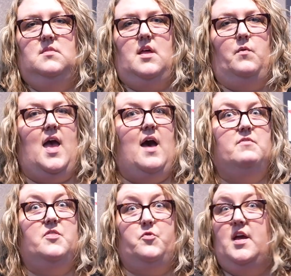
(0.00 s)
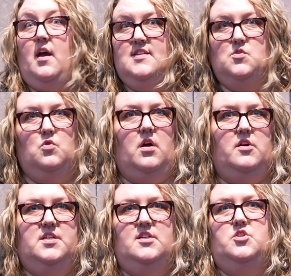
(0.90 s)
that we have three high school
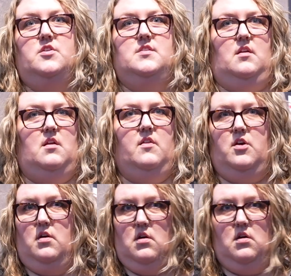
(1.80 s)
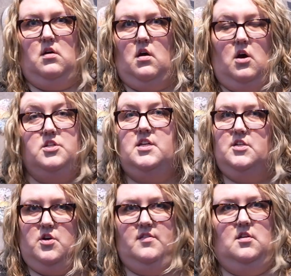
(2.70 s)
art teachers and another art
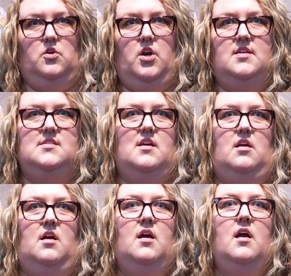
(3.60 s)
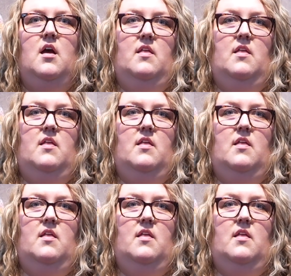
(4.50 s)
teacher at the Learning Center.